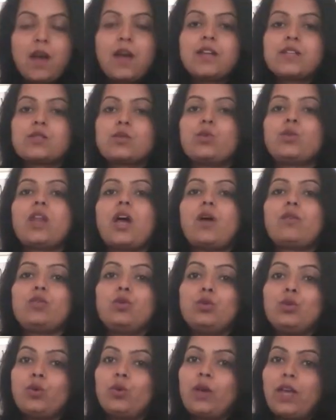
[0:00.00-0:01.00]
So now you
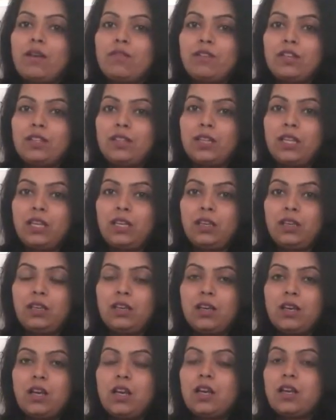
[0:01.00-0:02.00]
know everything:
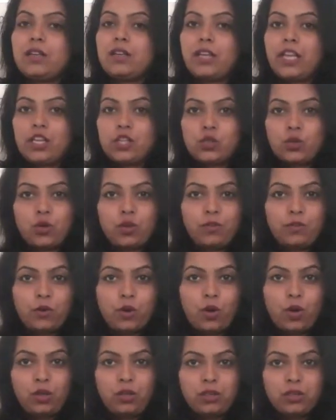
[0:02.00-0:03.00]
nature of
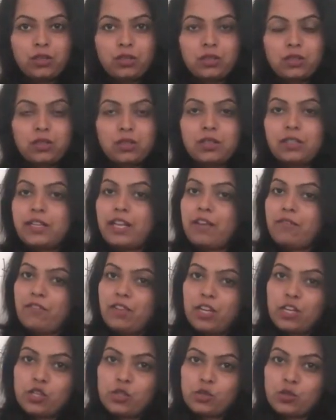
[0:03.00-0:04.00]
law,
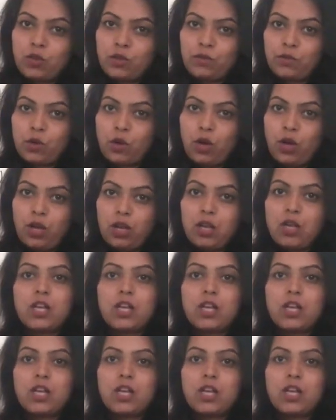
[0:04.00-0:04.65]
definitions of law,